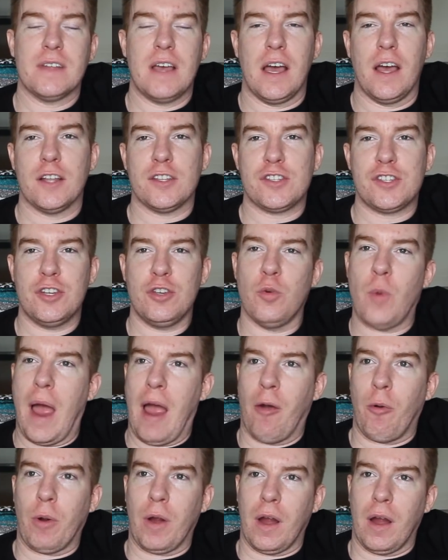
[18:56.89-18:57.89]
a two
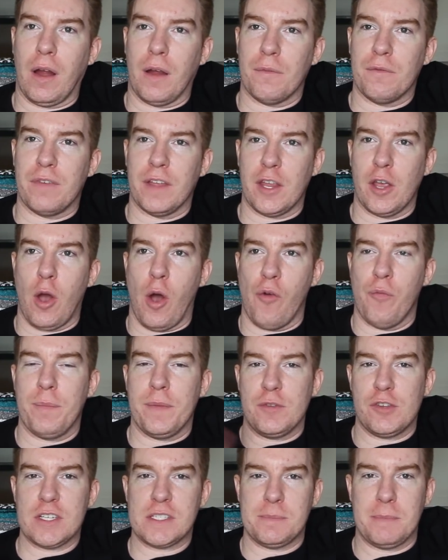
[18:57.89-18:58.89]
hour video of
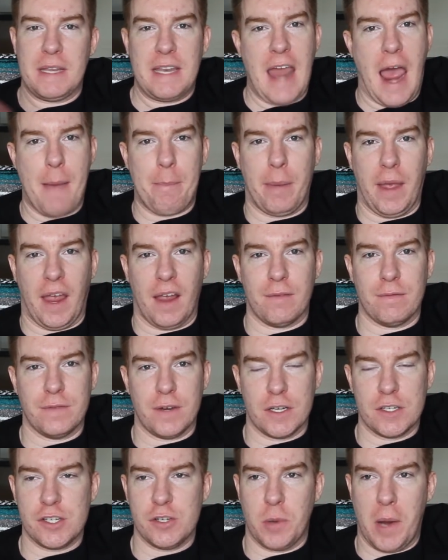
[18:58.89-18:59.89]
me, just me napping
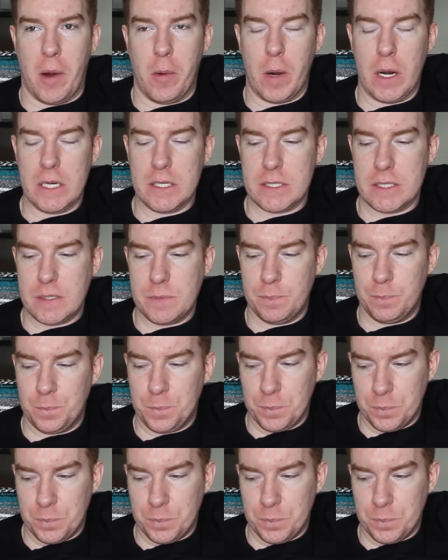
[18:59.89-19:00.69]
for two hours?